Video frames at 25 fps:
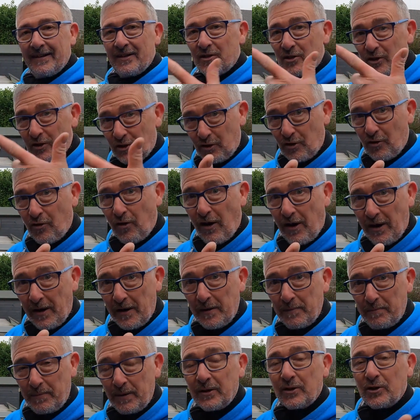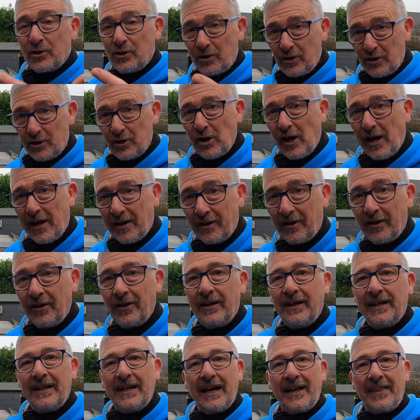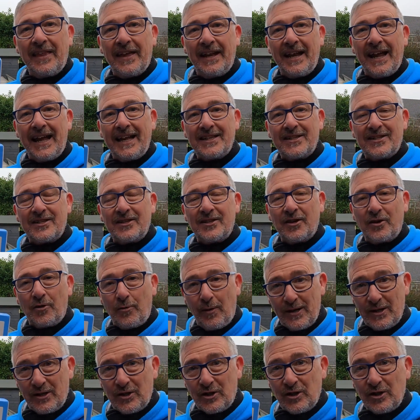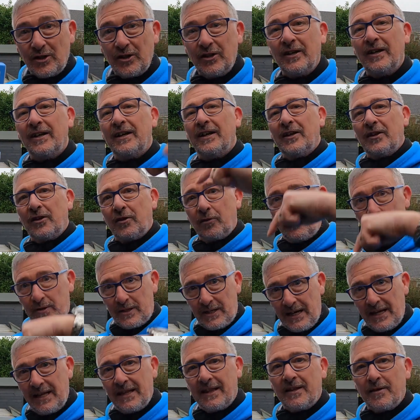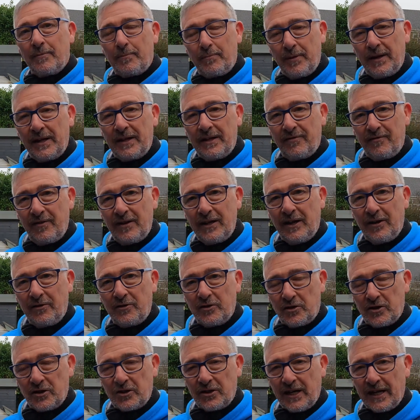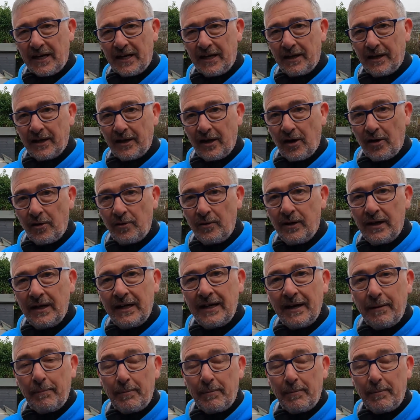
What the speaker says: subscribe to the channel, and then answer the question that was in the video just a second ago.